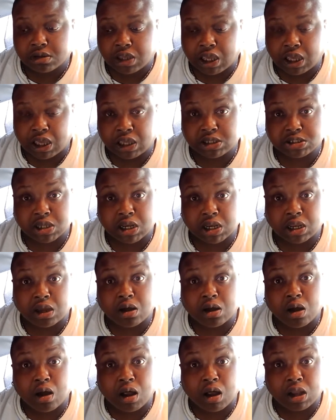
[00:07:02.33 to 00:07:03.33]
hey Shannon,
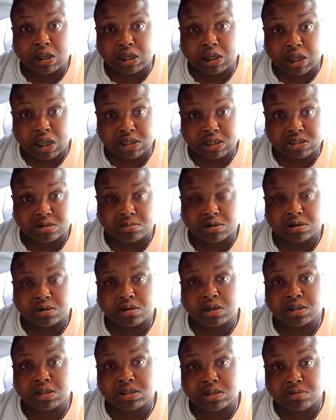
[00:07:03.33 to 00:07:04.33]
call the
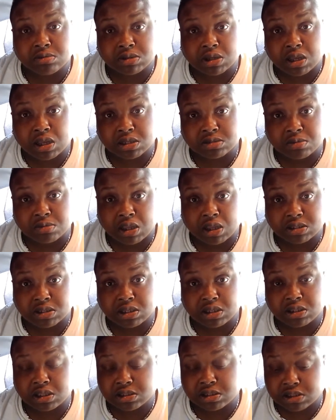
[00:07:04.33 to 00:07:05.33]
customer and see what the customer has
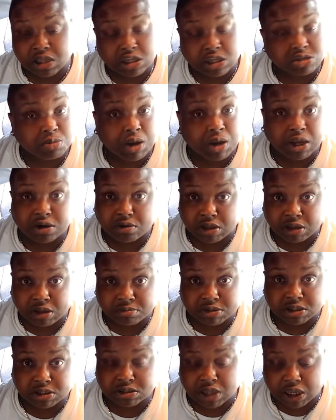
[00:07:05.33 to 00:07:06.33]
anything. The customer had no
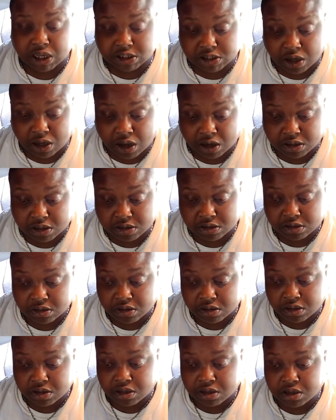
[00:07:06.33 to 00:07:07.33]
empty, so I talked
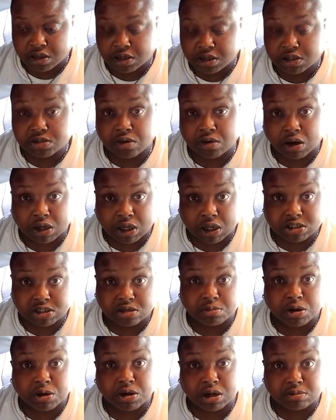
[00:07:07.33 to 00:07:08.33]
to our
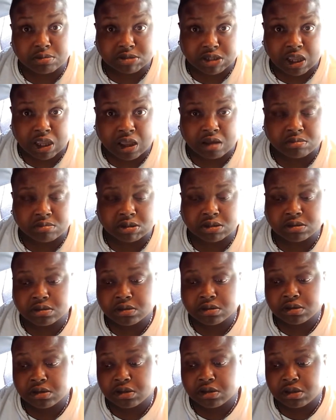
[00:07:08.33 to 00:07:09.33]
customer, her name was Alma,
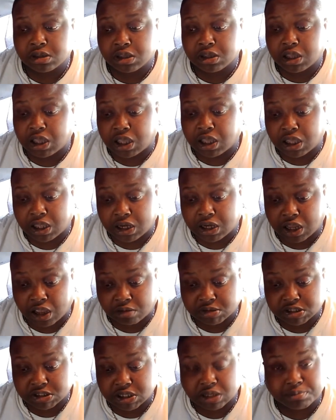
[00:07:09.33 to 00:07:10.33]
and
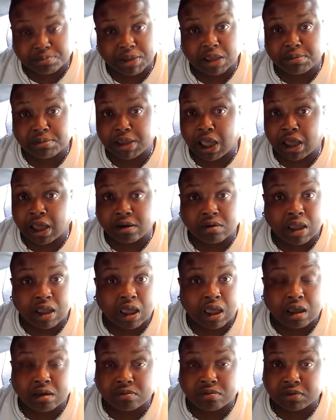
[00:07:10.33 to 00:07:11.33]
Alma said, Baby, I don't
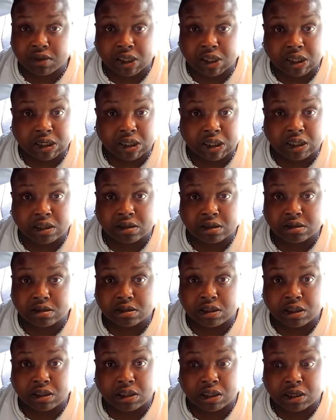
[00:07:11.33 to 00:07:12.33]
have any
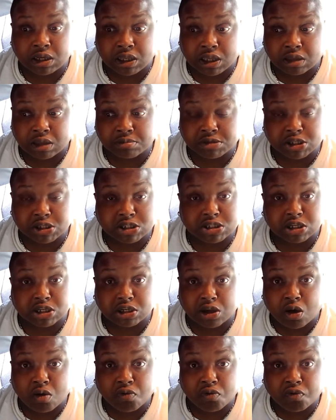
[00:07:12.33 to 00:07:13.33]
any empties to
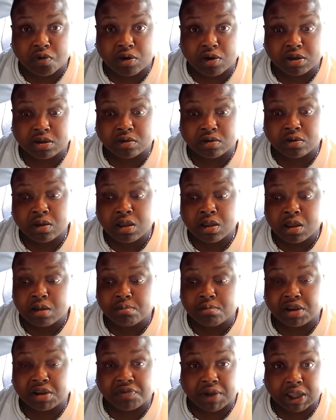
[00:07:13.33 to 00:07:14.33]
load for you,
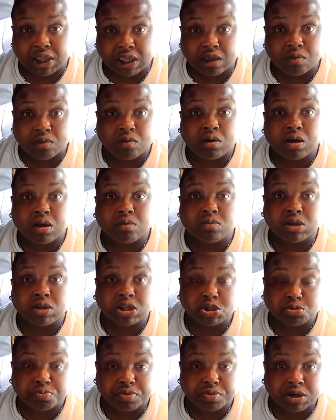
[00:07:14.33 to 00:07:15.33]
but if I get one, we'll
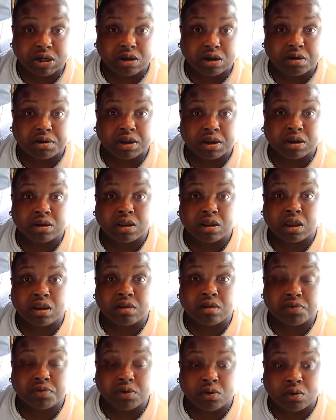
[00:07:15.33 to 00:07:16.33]
get you preloaded and
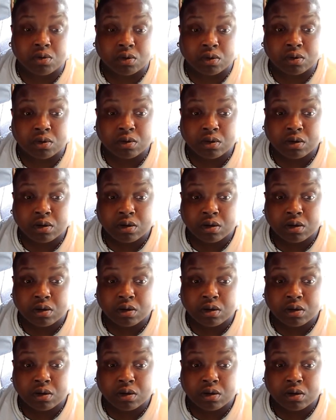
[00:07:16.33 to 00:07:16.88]
if you're